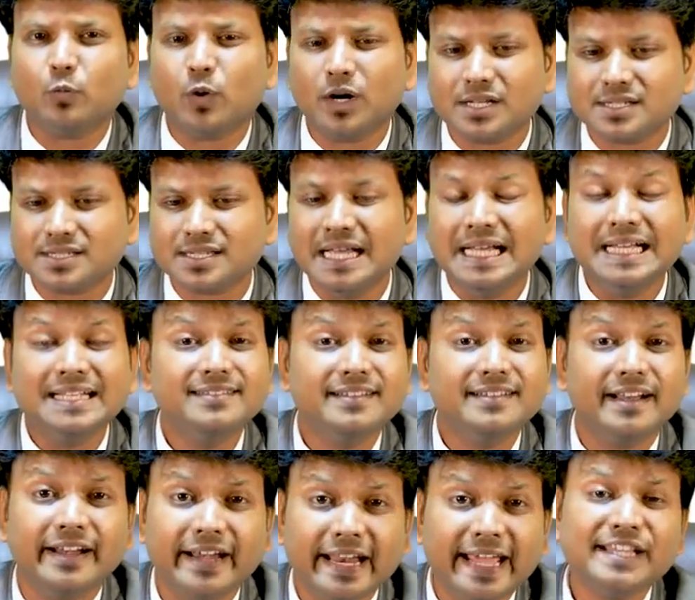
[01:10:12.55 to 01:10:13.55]
What is
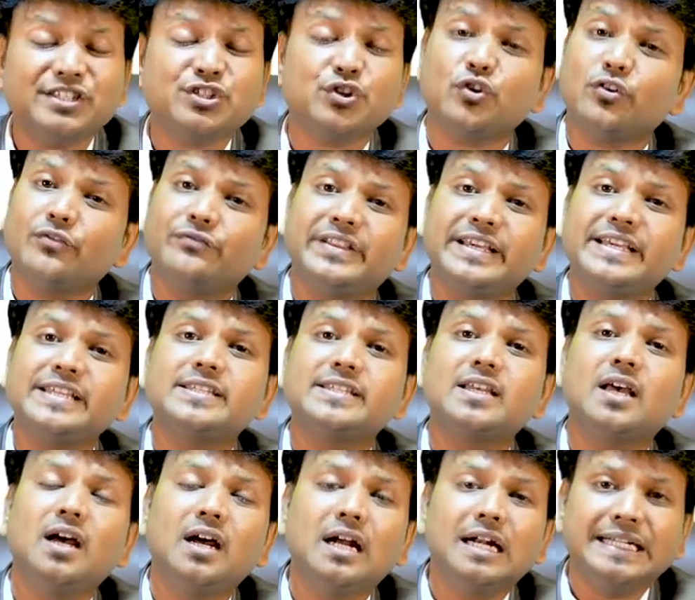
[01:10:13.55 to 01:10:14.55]
the nature of
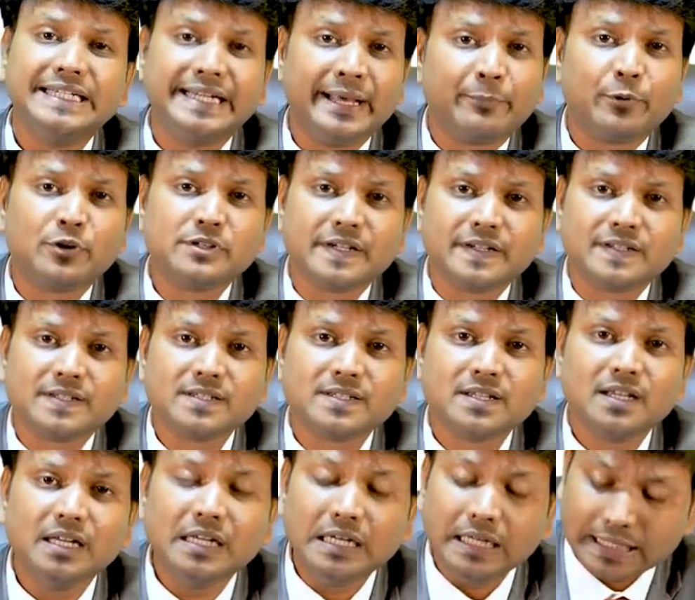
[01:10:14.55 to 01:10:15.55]
these
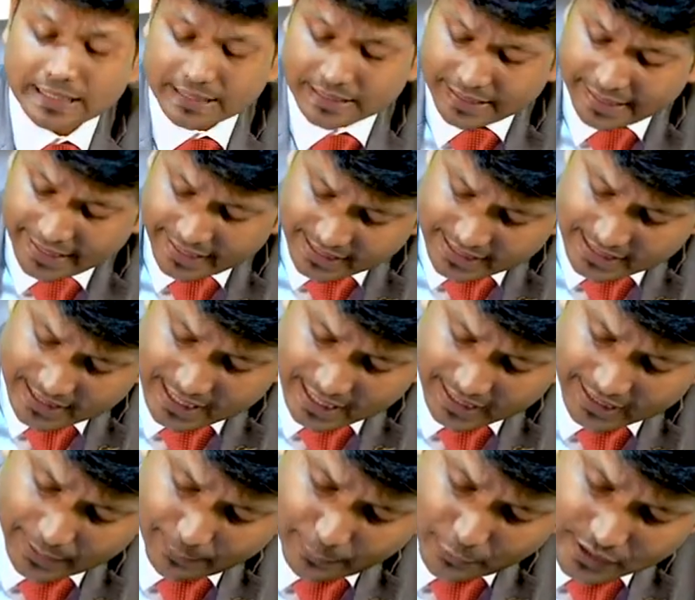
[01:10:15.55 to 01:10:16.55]
deposits? These
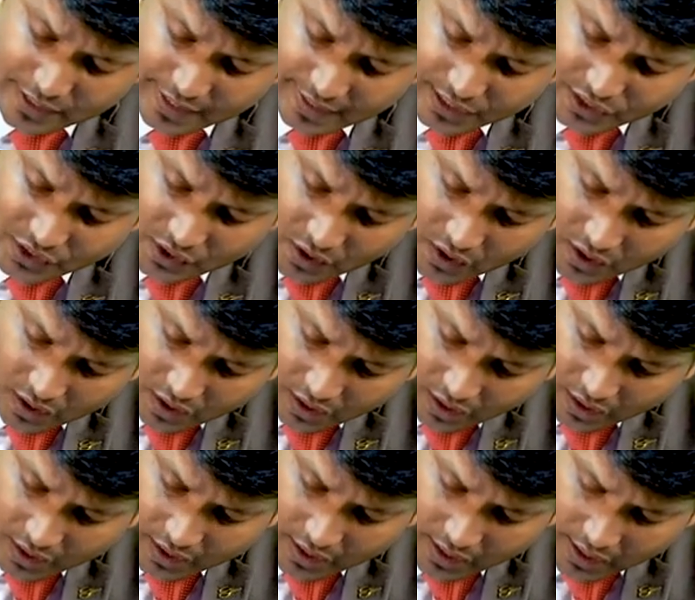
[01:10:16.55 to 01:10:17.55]
deposits are